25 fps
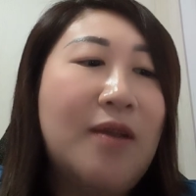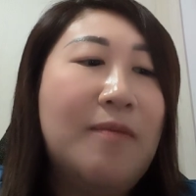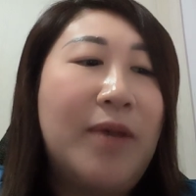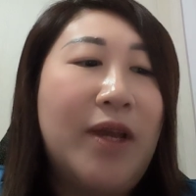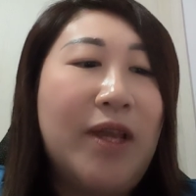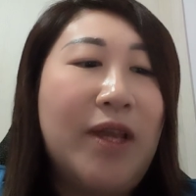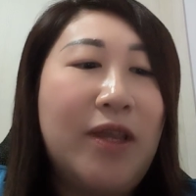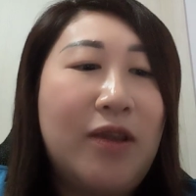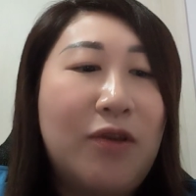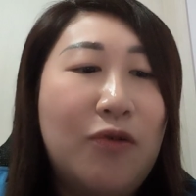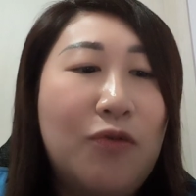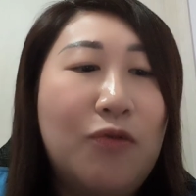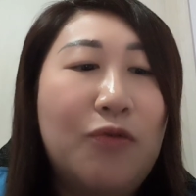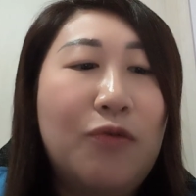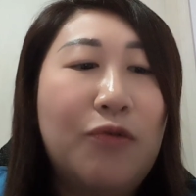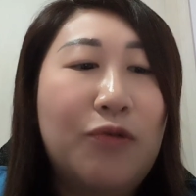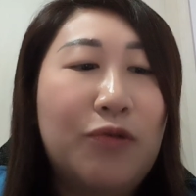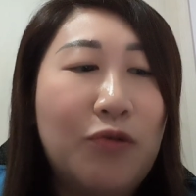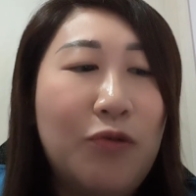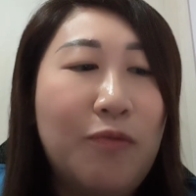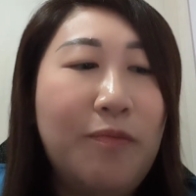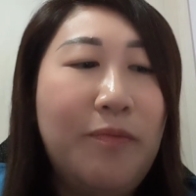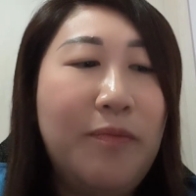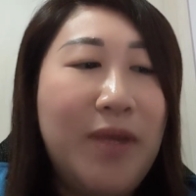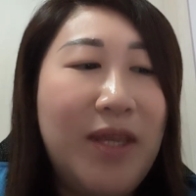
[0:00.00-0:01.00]
but it could
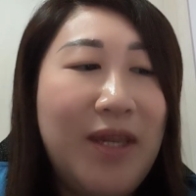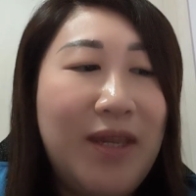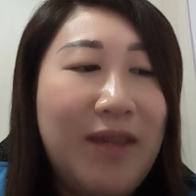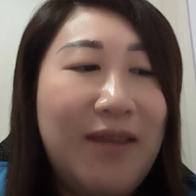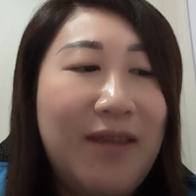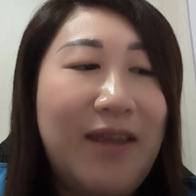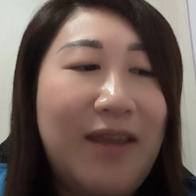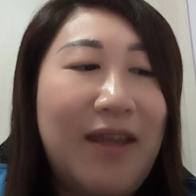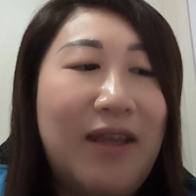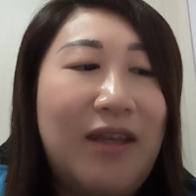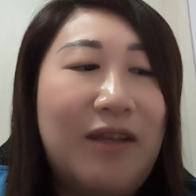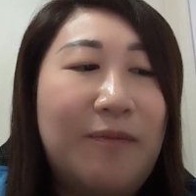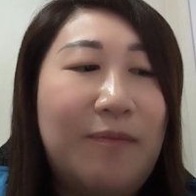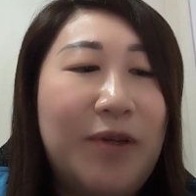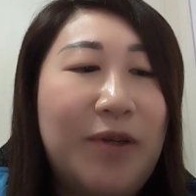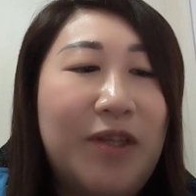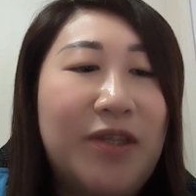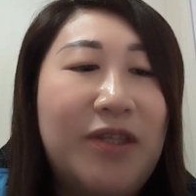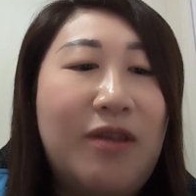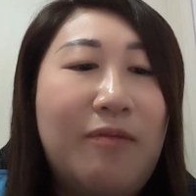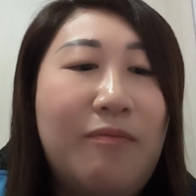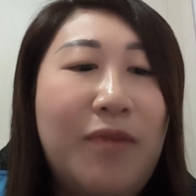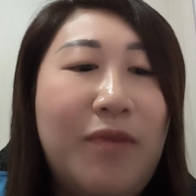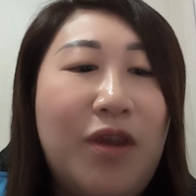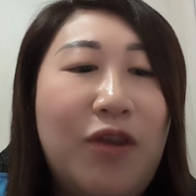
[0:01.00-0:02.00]
also mean that the
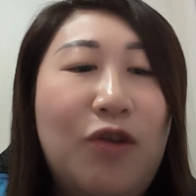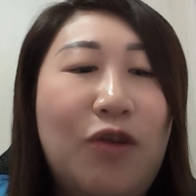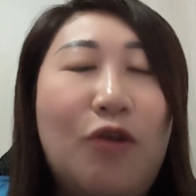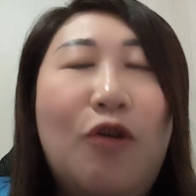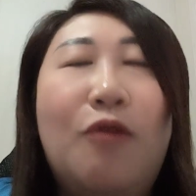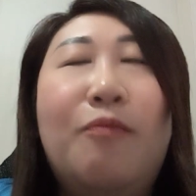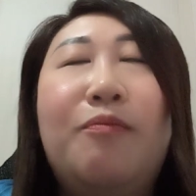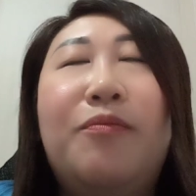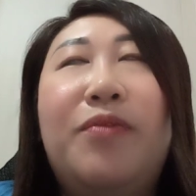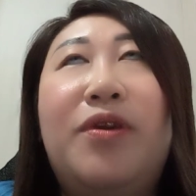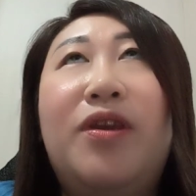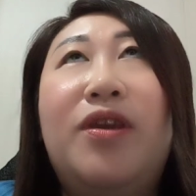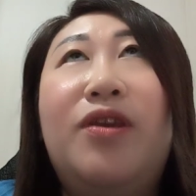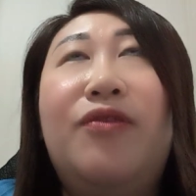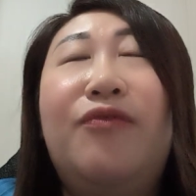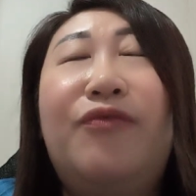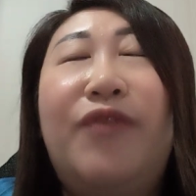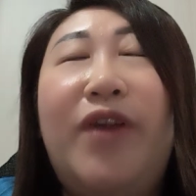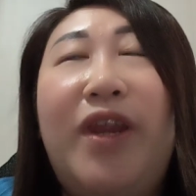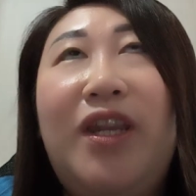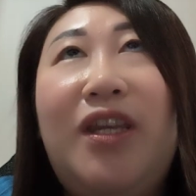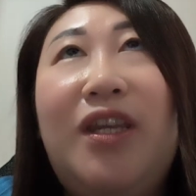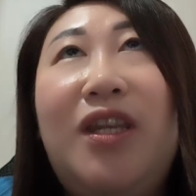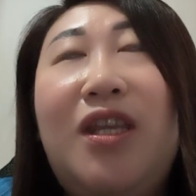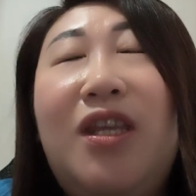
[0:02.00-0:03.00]
person may not be
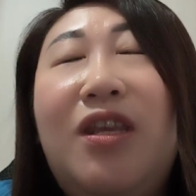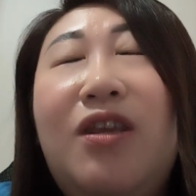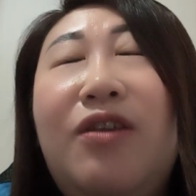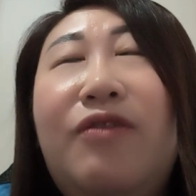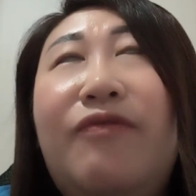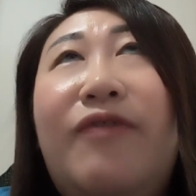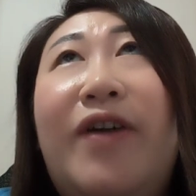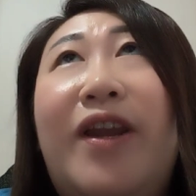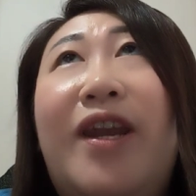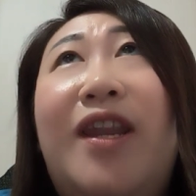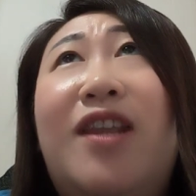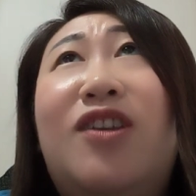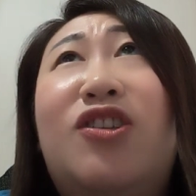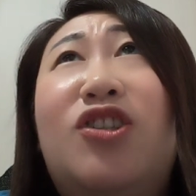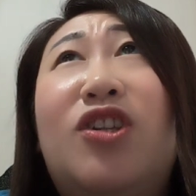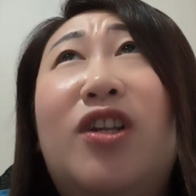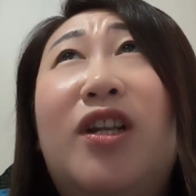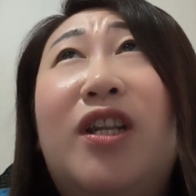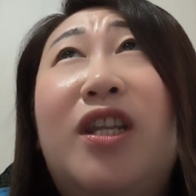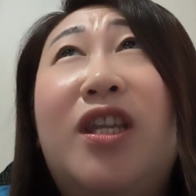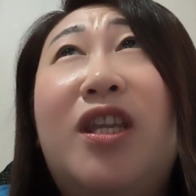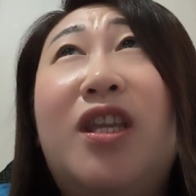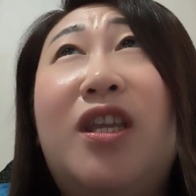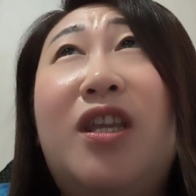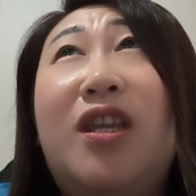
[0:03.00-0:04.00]
ready
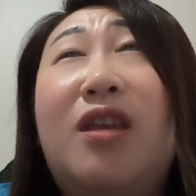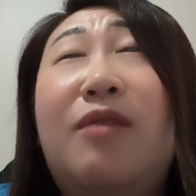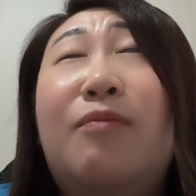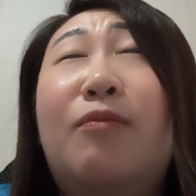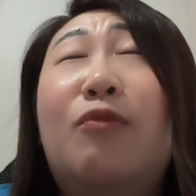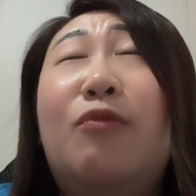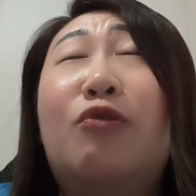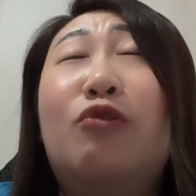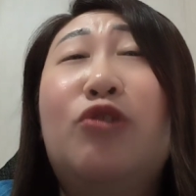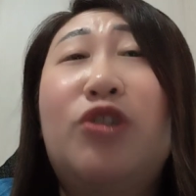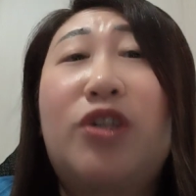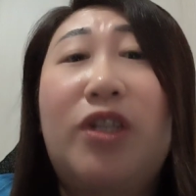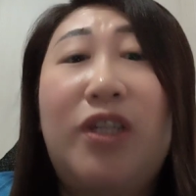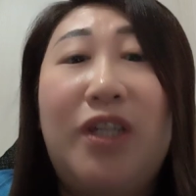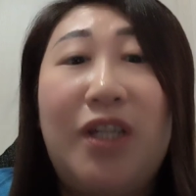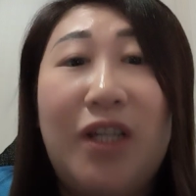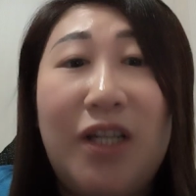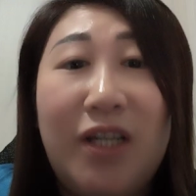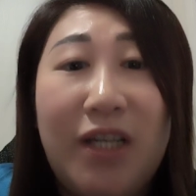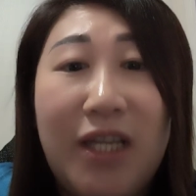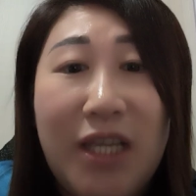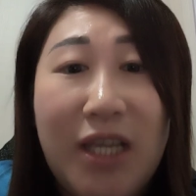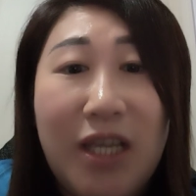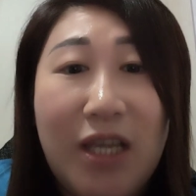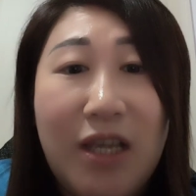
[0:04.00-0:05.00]
financially,
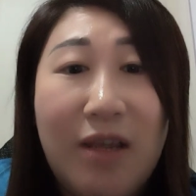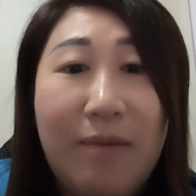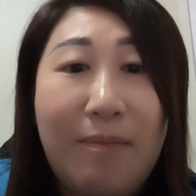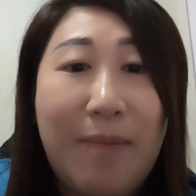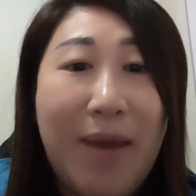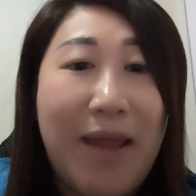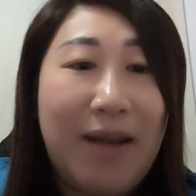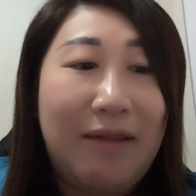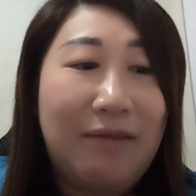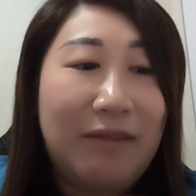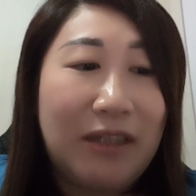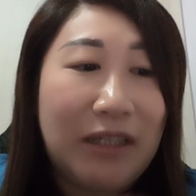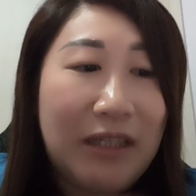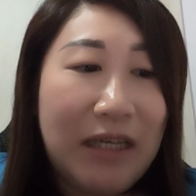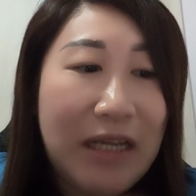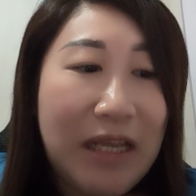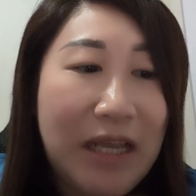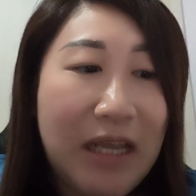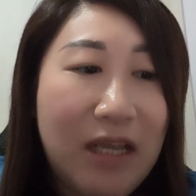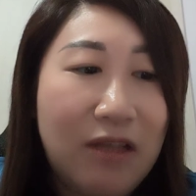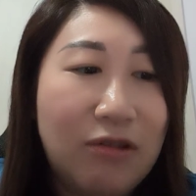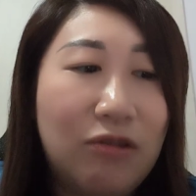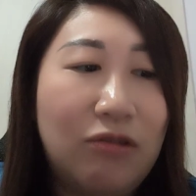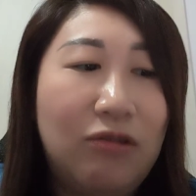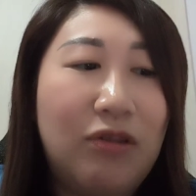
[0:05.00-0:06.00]
emotionally,
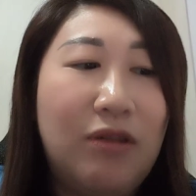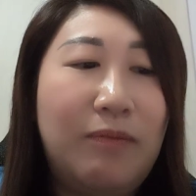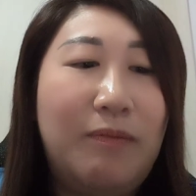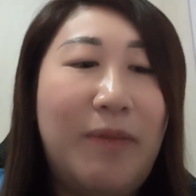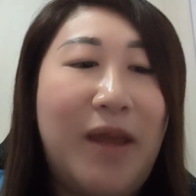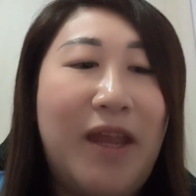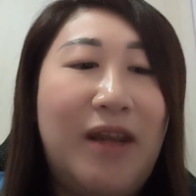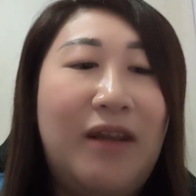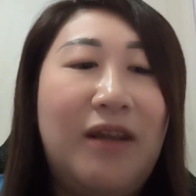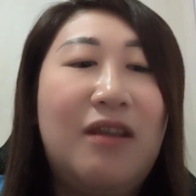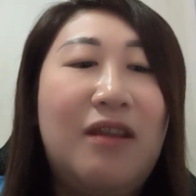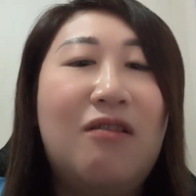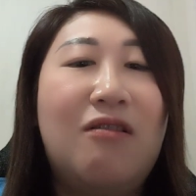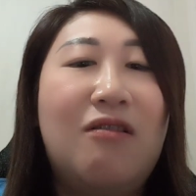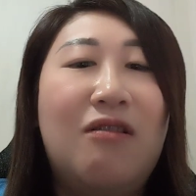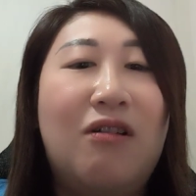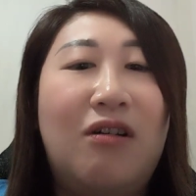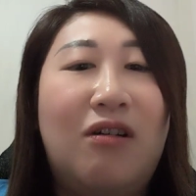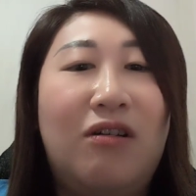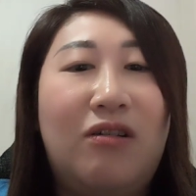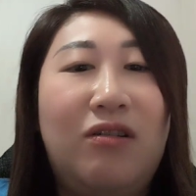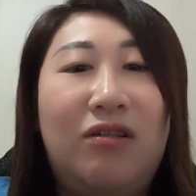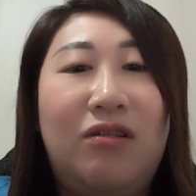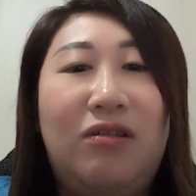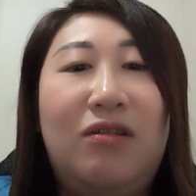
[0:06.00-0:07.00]
mentally, so depending
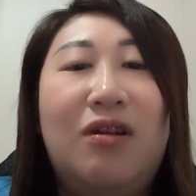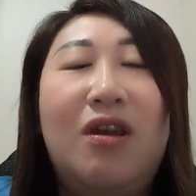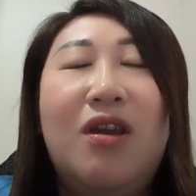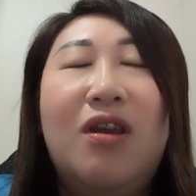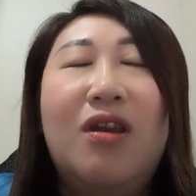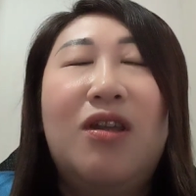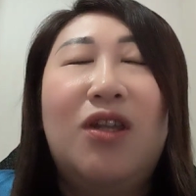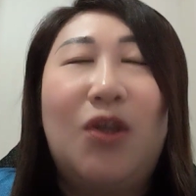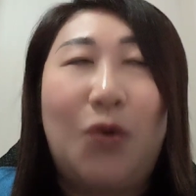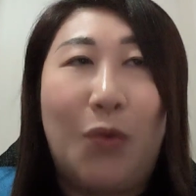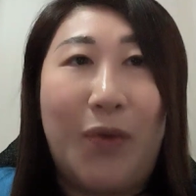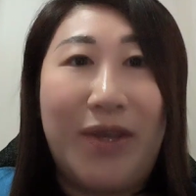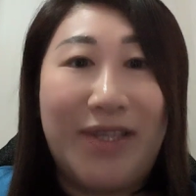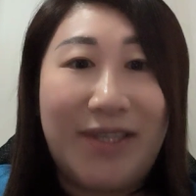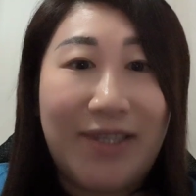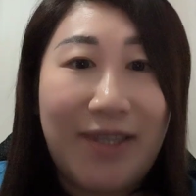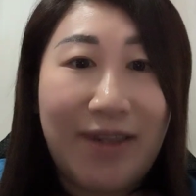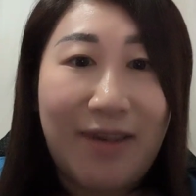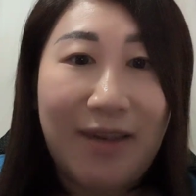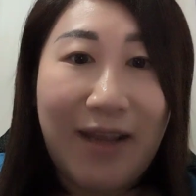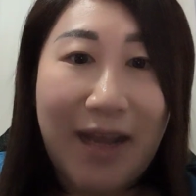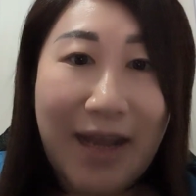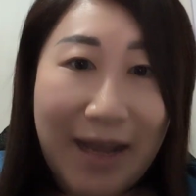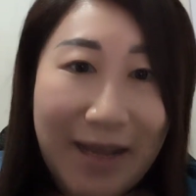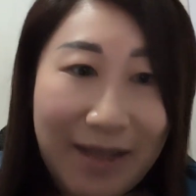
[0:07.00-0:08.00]
on the
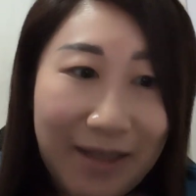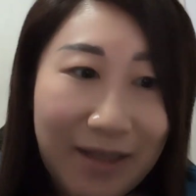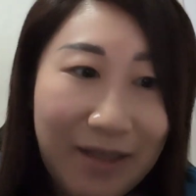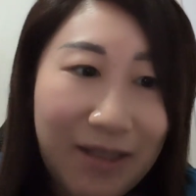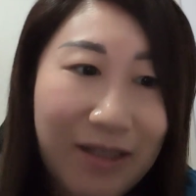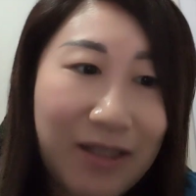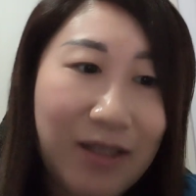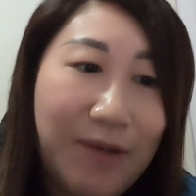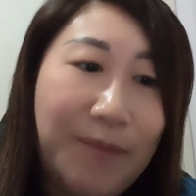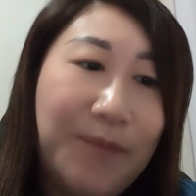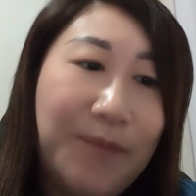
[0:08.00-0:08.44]
question asked.